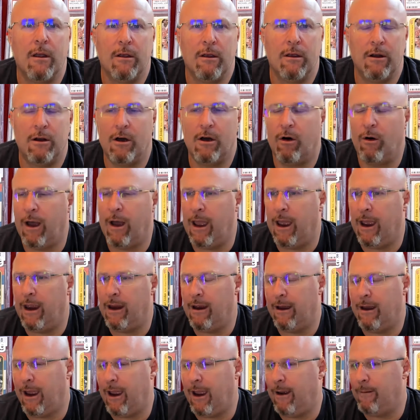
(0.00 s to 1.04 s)

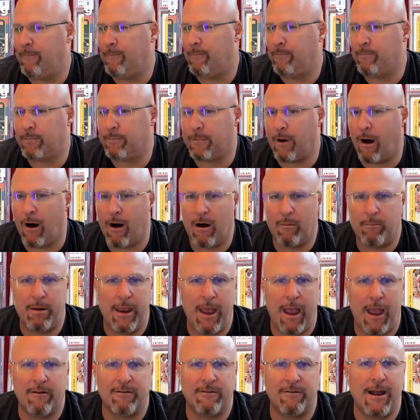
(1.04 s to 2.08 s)
A
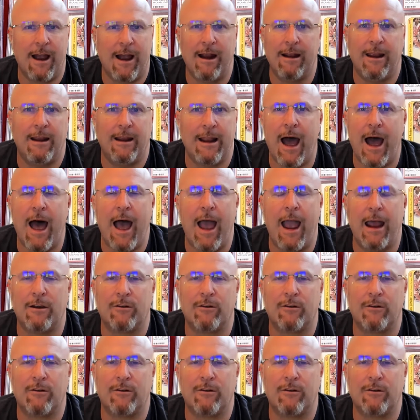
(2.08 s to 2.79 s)
RPA of 99